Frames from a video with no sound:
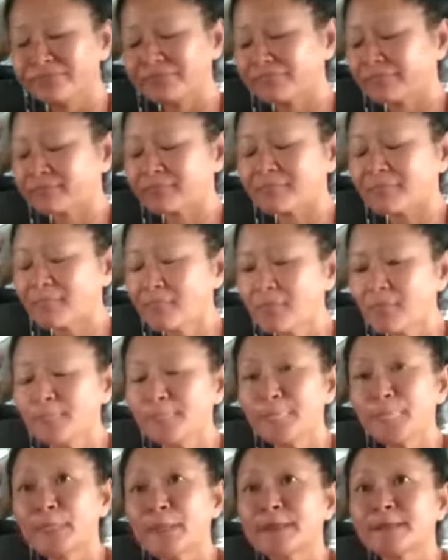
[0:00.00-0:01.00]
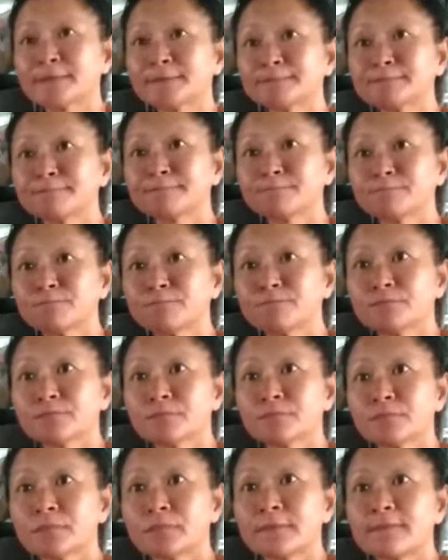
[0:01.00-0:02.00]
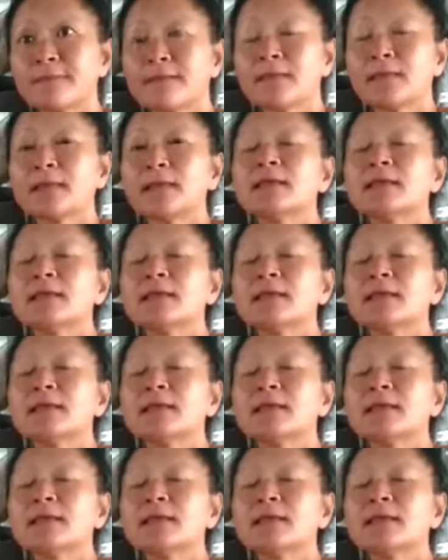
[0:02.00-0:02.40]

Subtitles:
So CC's the backup transport.